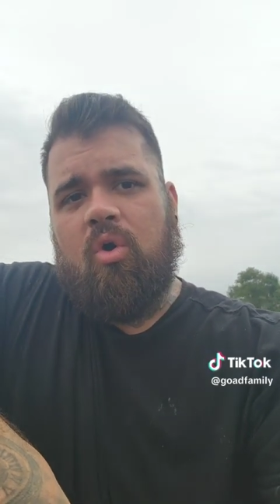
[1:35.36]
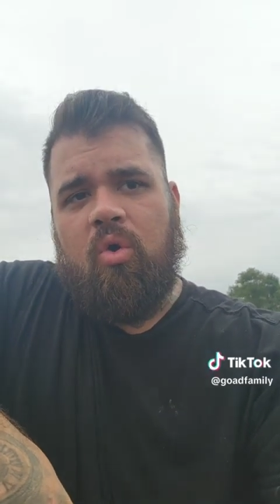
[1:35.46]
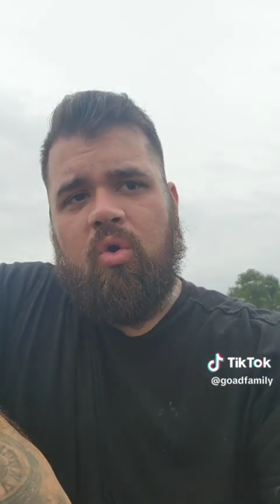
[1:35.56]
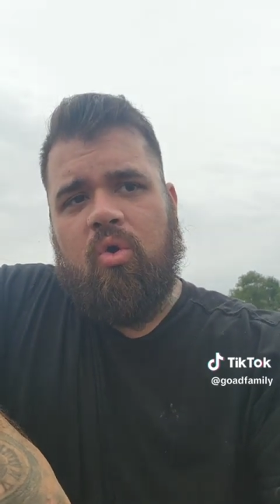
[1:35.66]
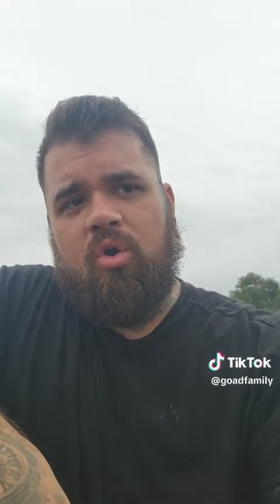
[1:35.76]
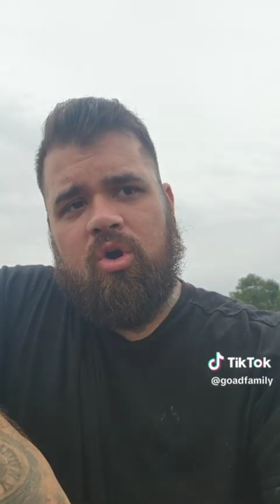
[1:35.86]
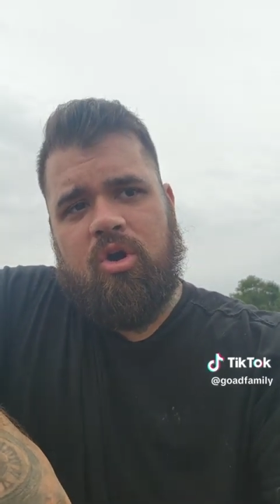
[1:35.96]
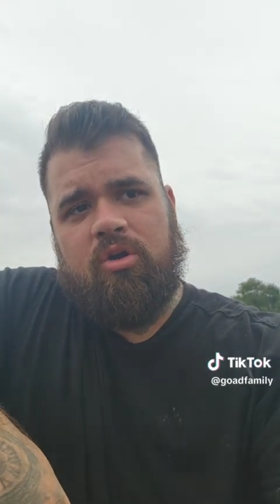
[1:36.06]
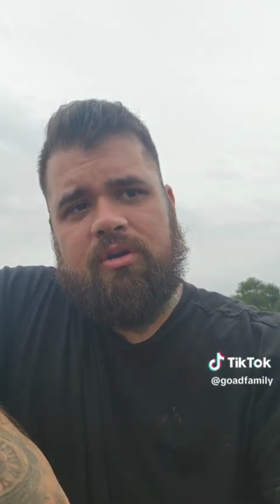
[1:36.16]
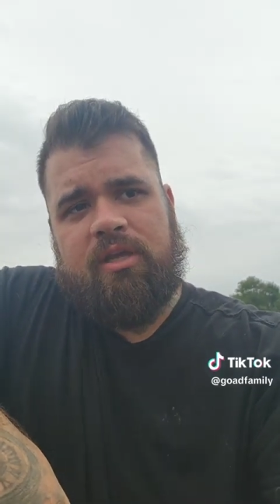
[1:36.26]

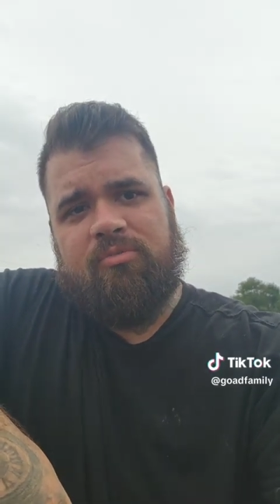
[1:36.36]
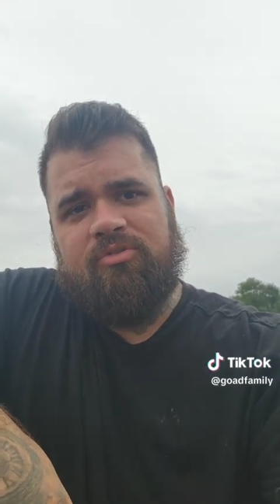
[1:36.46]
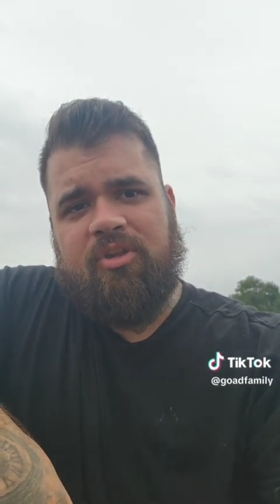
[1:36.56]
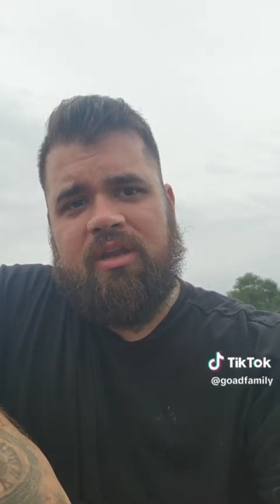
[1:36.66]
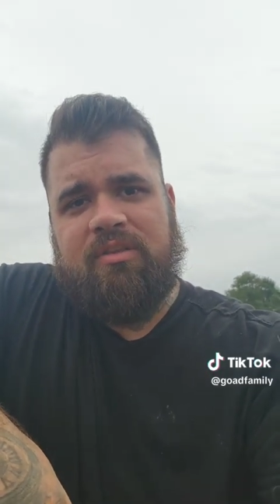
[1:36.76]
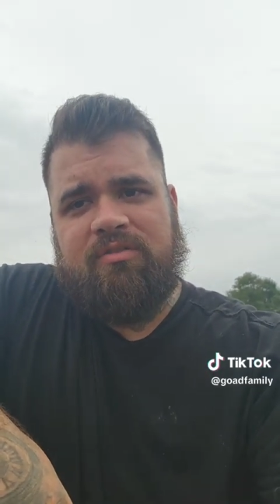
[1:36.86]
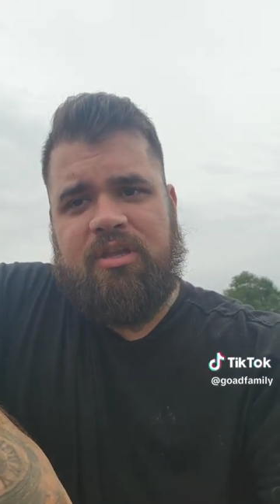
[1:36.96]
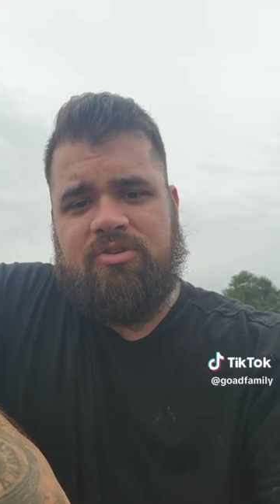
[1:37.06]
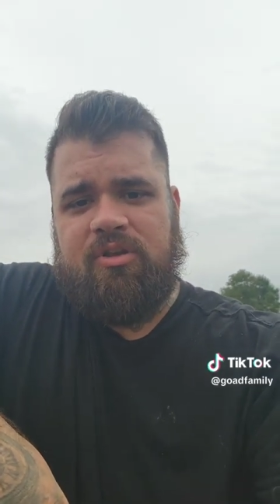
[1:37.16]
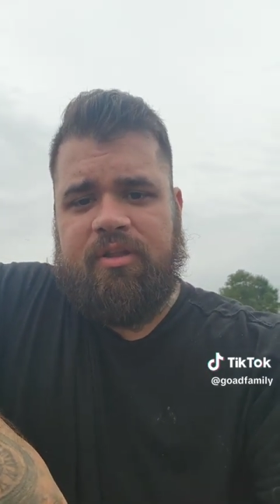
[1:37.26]
or it was done
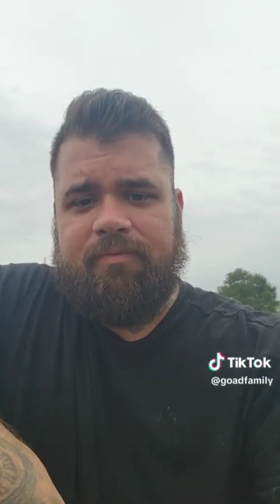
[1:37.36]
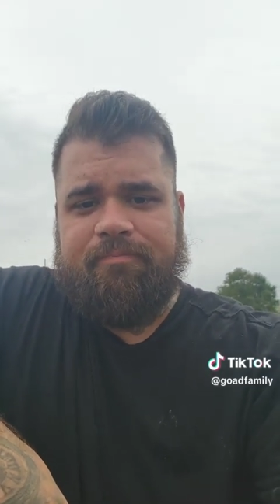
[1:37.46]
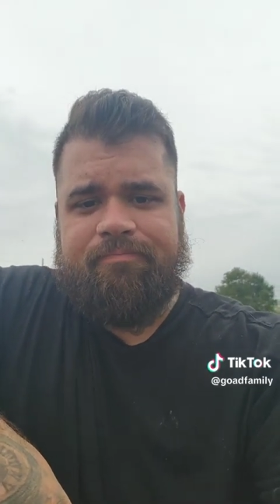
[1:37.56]
intentionally.